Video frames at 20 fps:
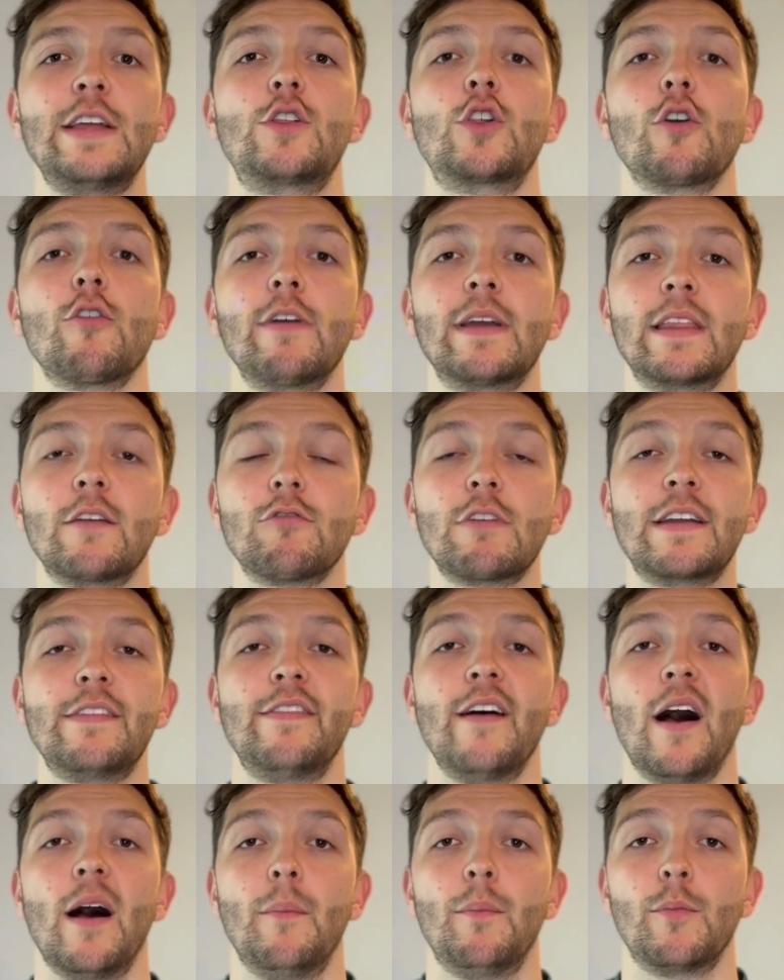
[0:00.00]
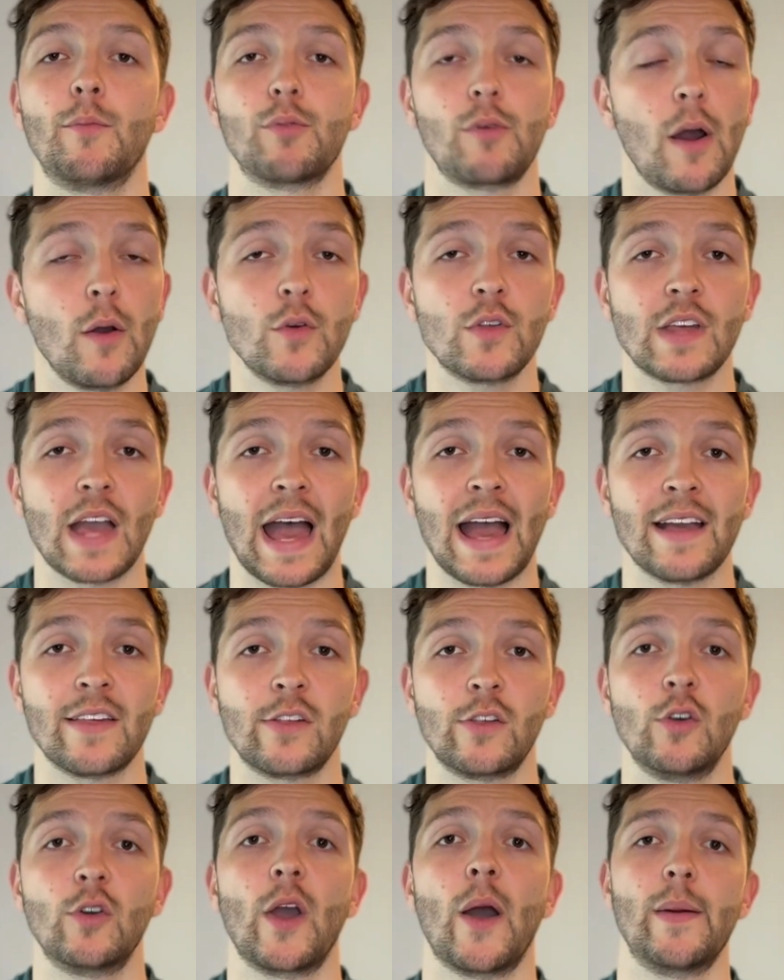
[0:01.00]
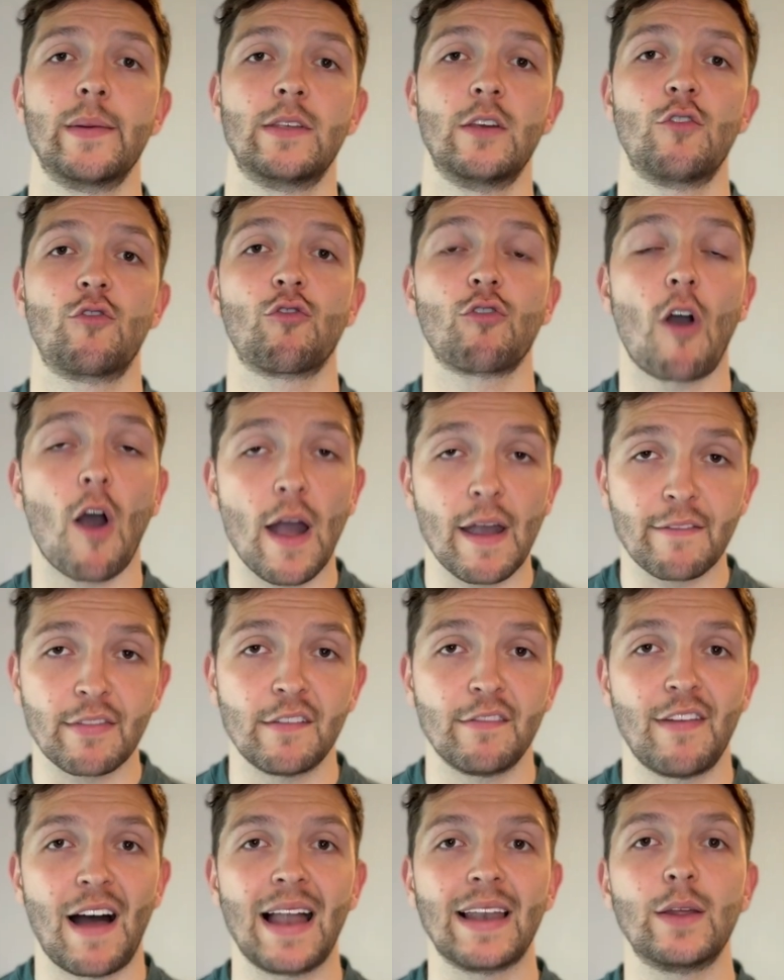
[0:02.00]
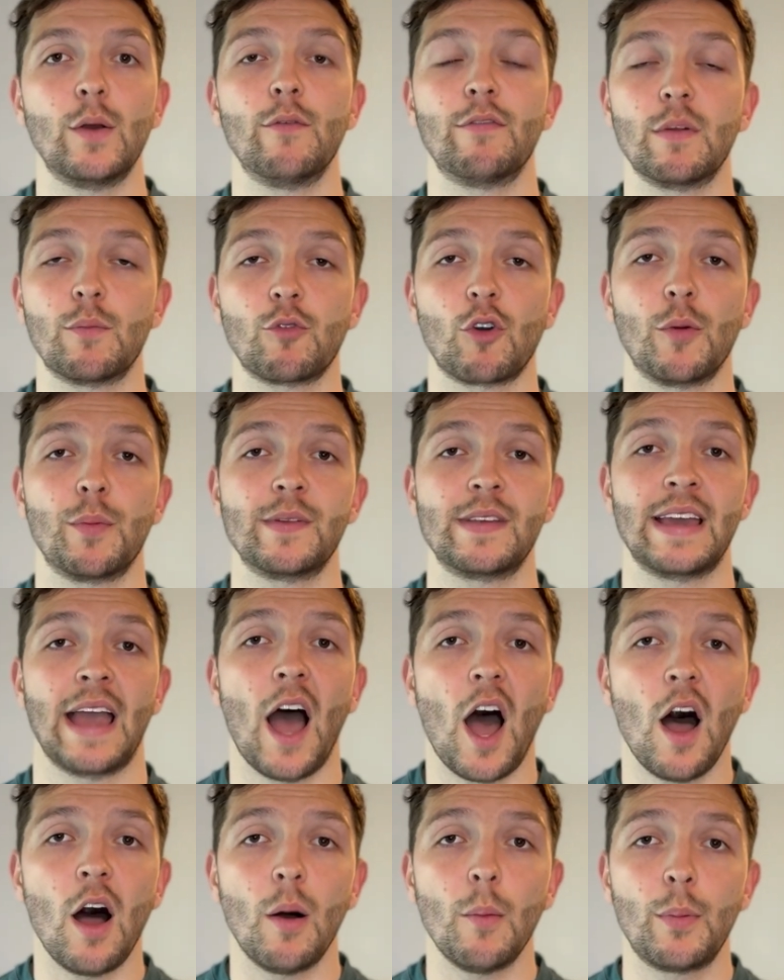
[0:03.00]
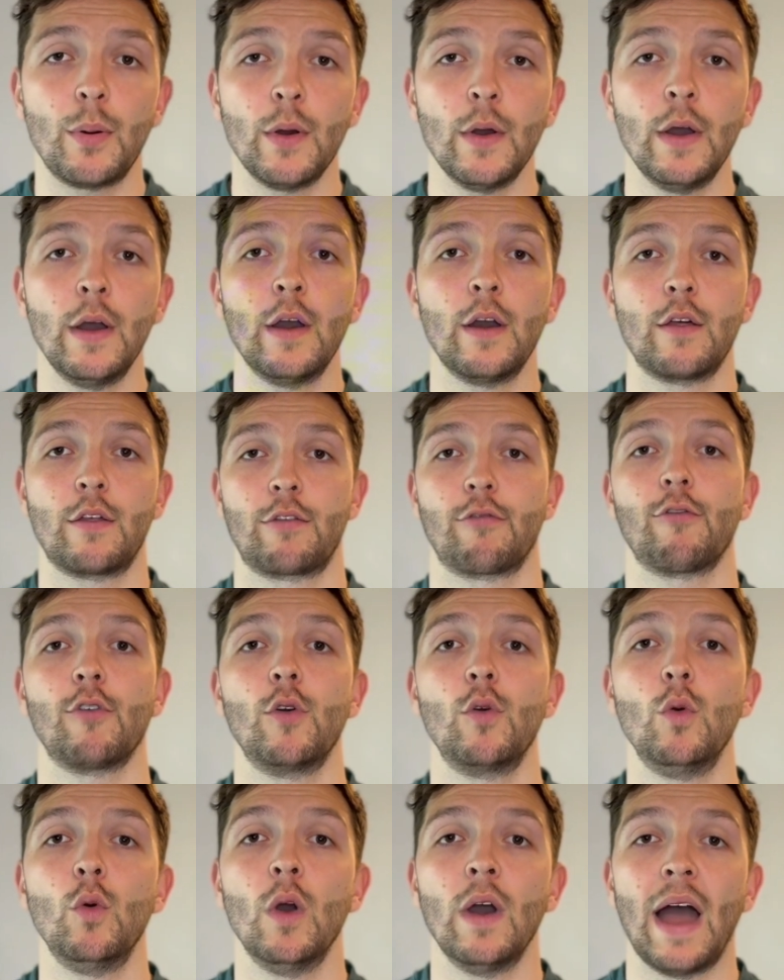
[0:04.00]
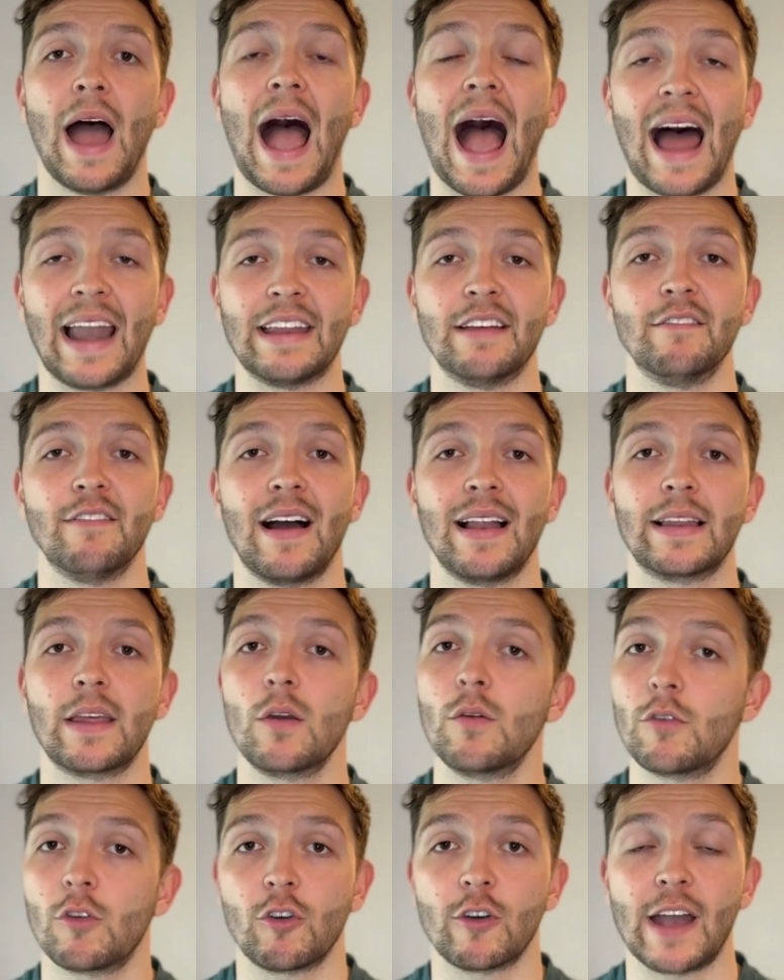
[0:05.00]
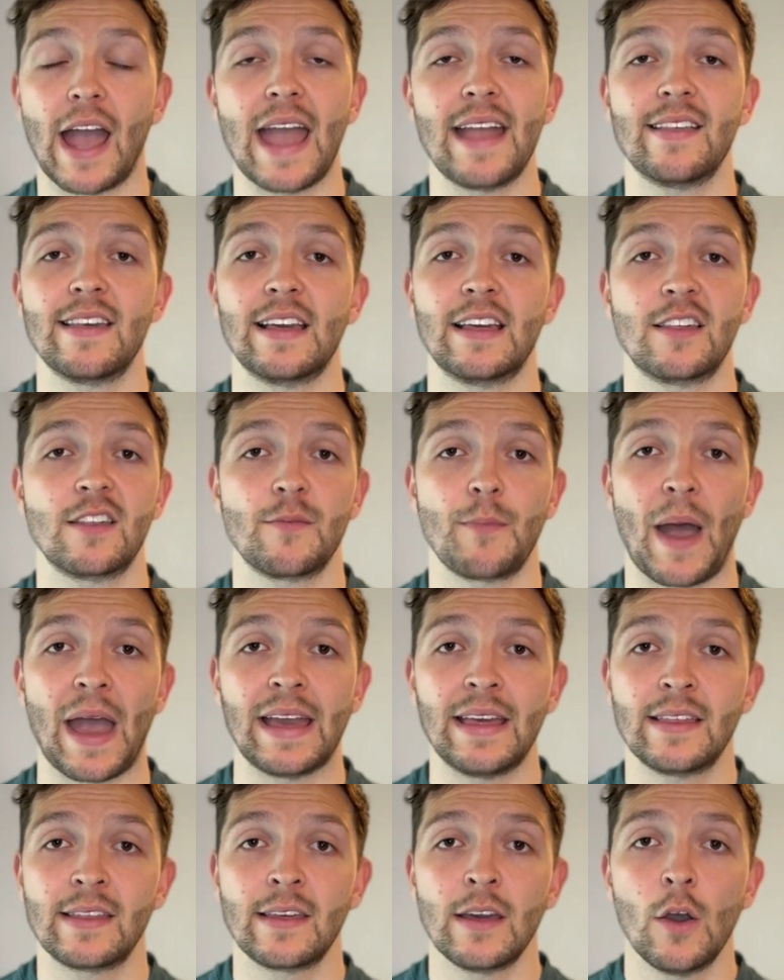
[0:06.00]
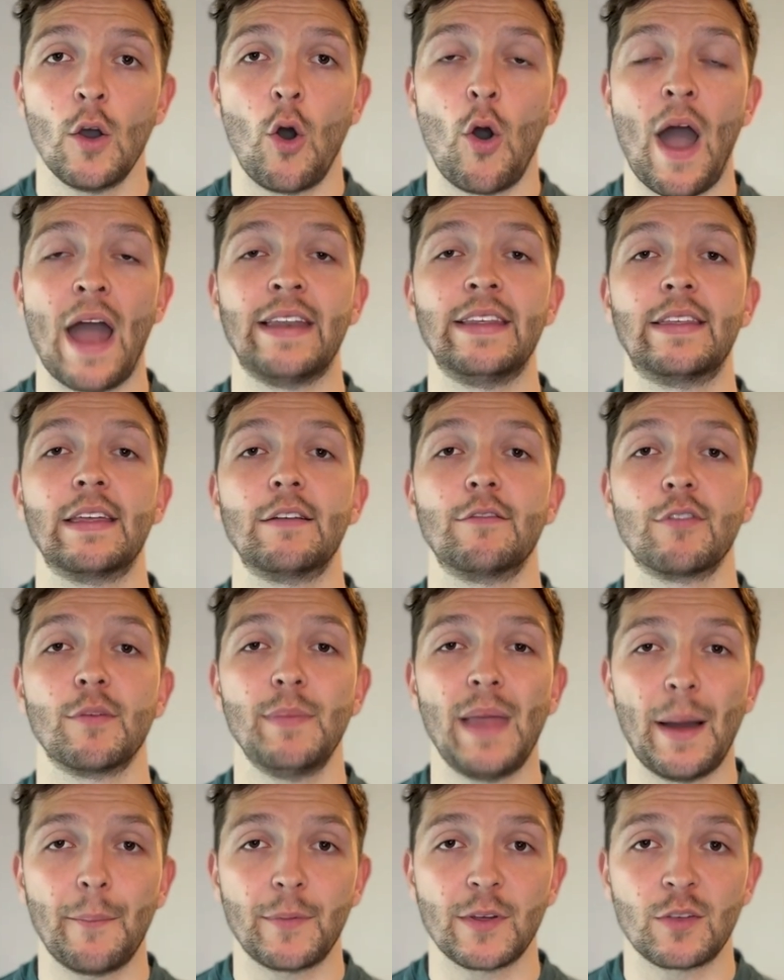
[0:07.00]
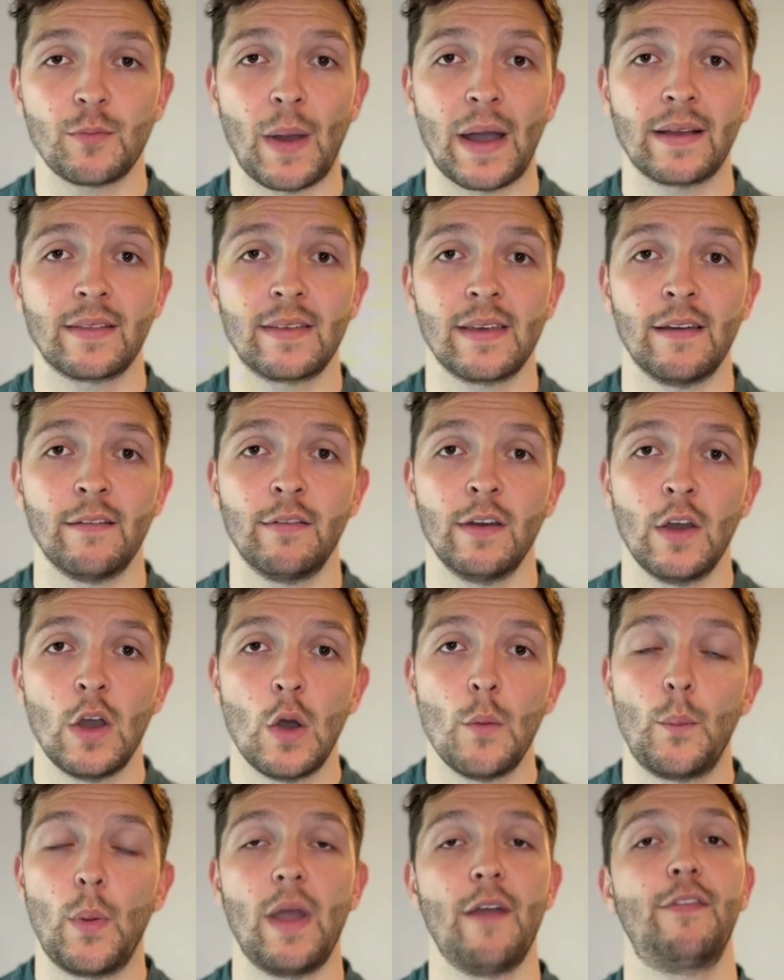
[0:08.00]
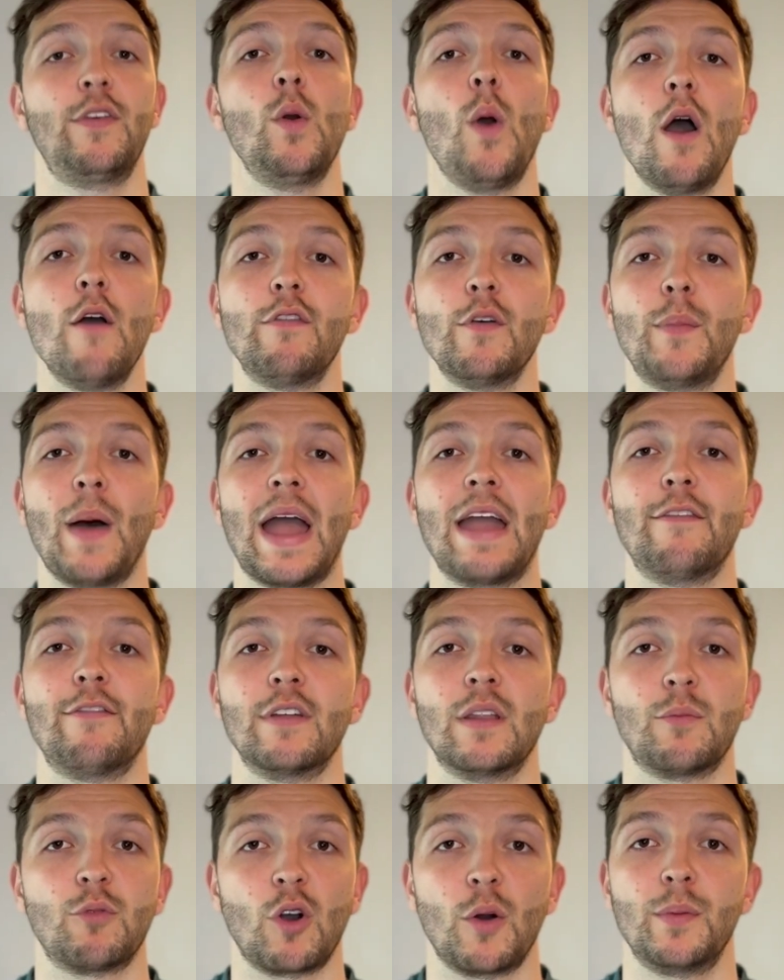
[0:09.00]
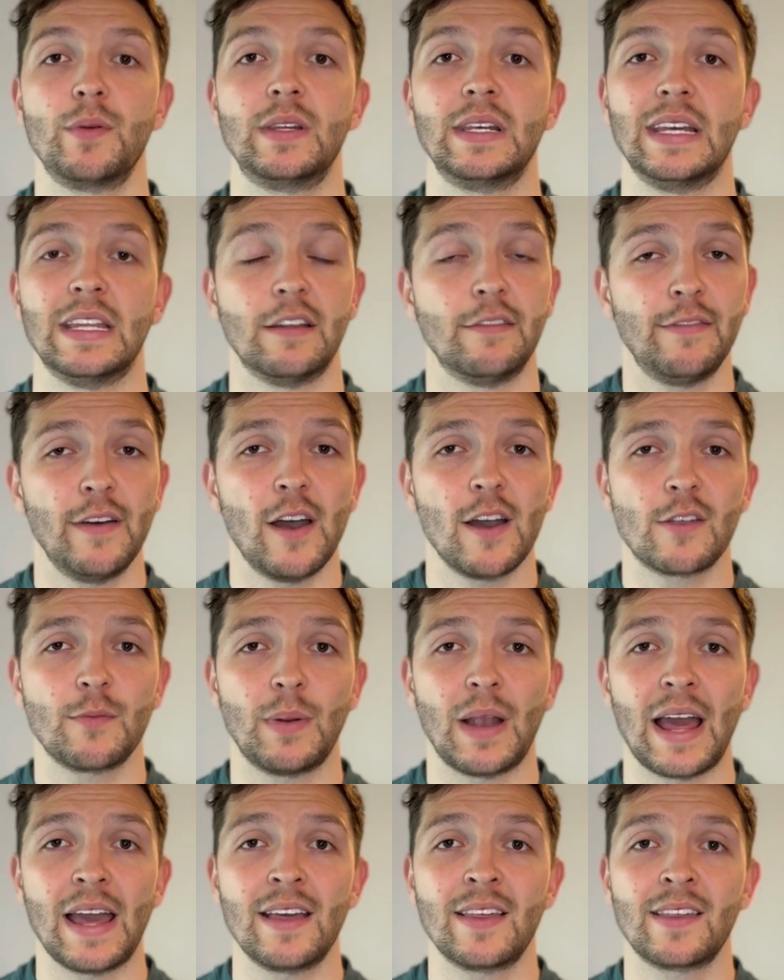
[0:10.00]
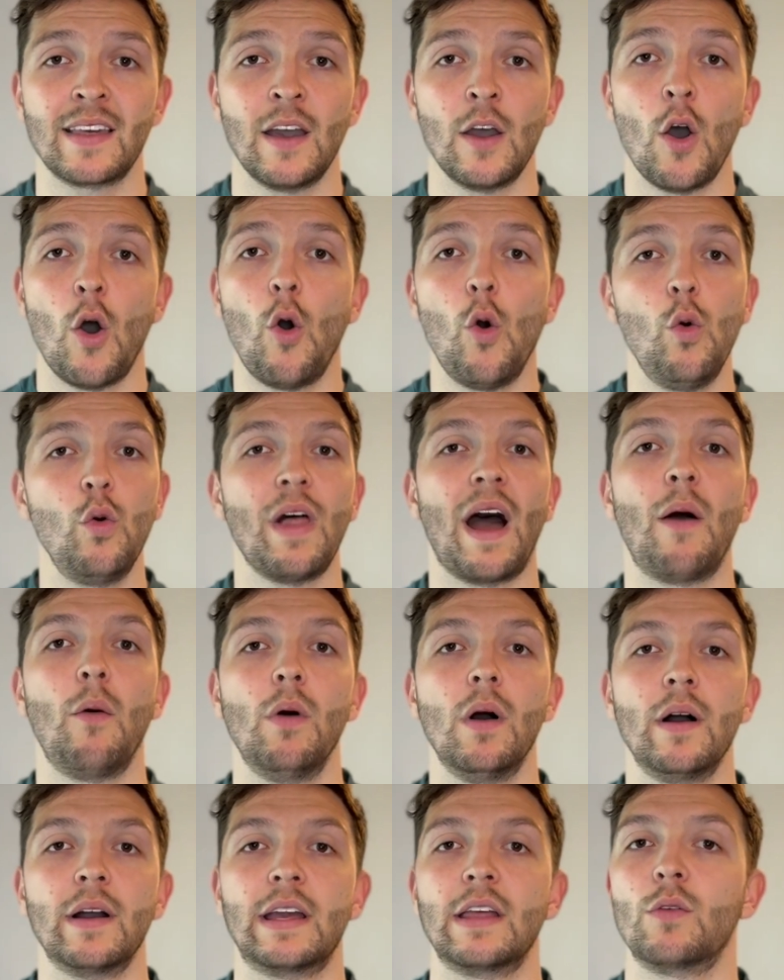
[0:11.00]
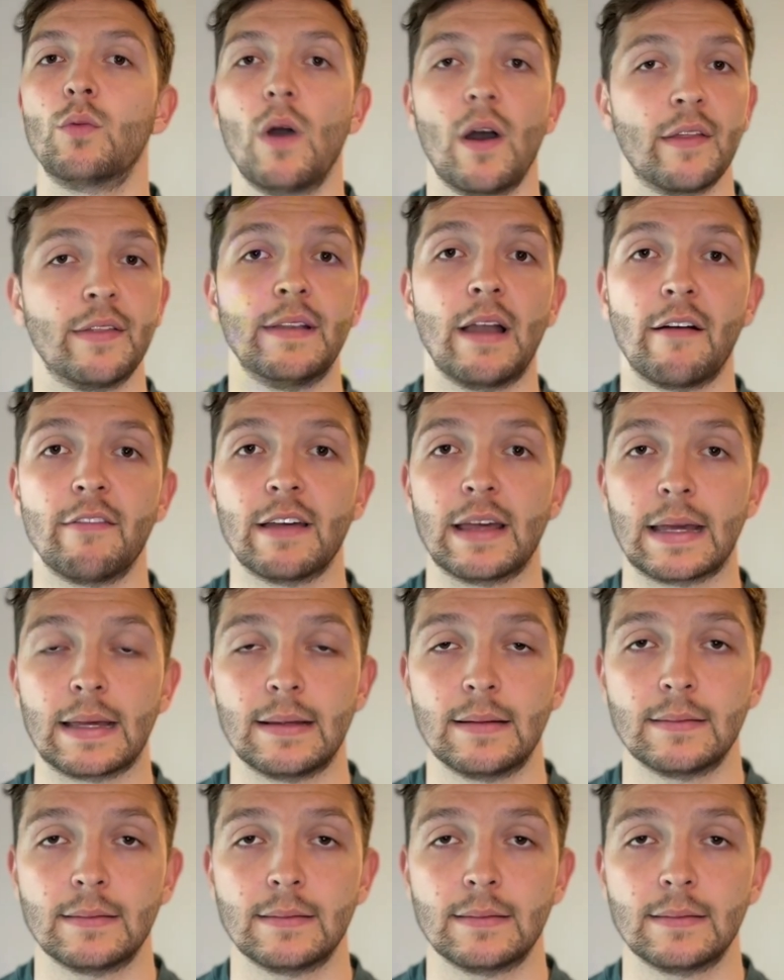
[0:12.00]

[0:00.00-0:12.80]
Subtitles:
during the refurb process, you're going to drive the value of the property up through adding value, creating space, or anything from that perspective. But if you overpay for the property in the first place, all that work is worth nothing.